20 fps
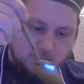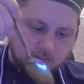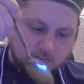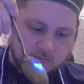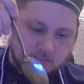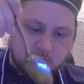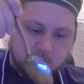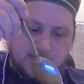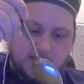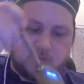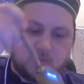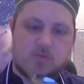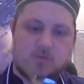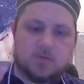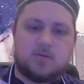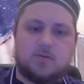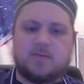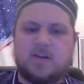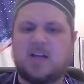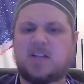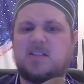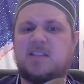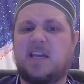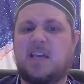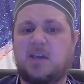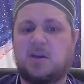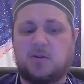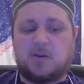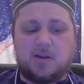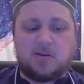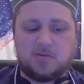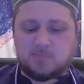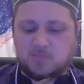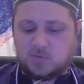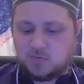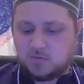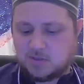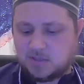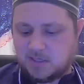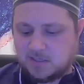I'm getting all sort of Art Deco here and
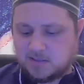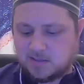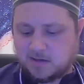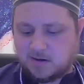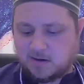bullshit, so